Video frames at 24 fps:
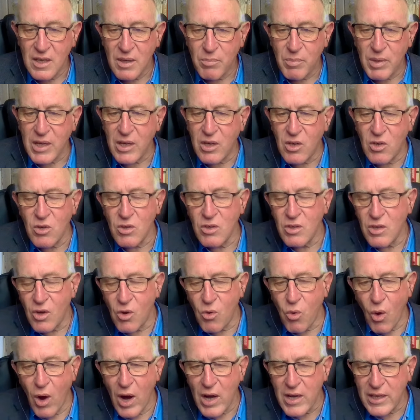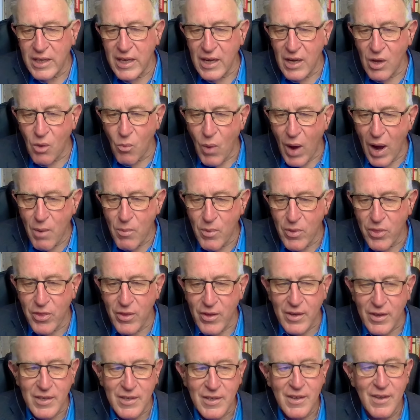But he couldn't quite get away with
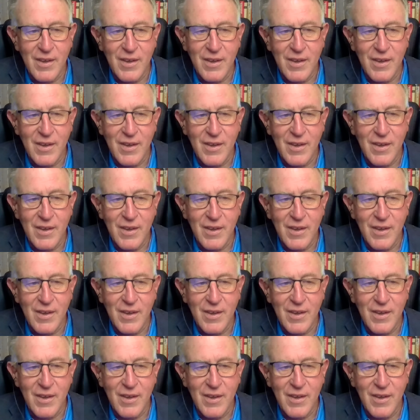it